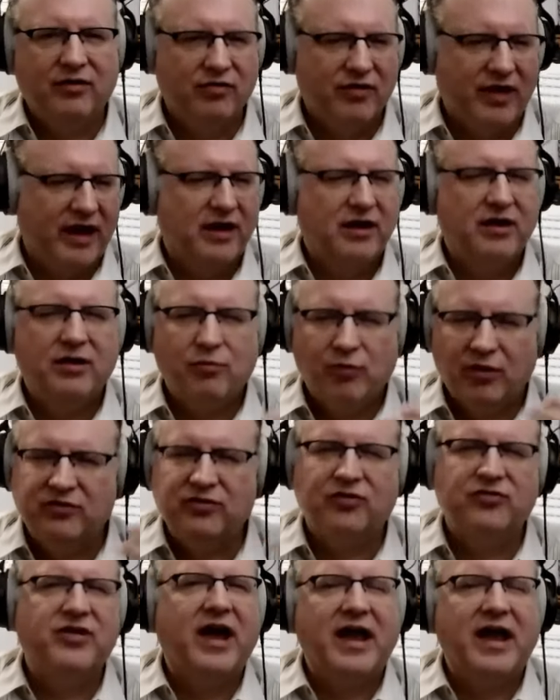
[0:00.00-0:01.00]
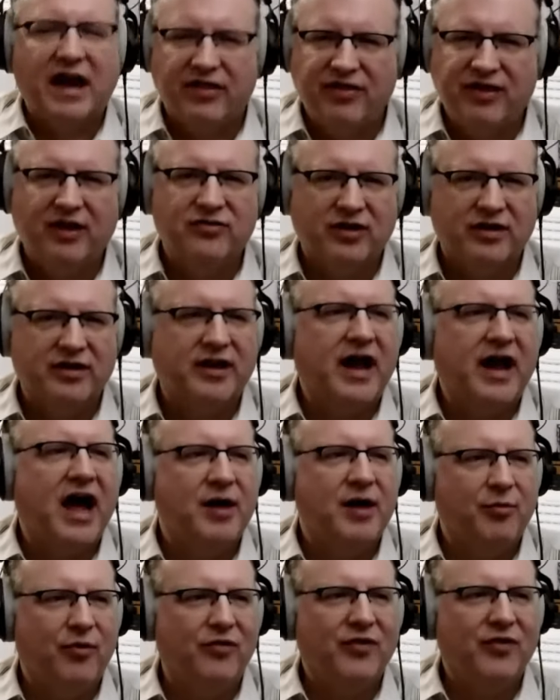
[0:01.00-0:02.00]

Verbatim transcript: like what you're saying. I think is undeniable.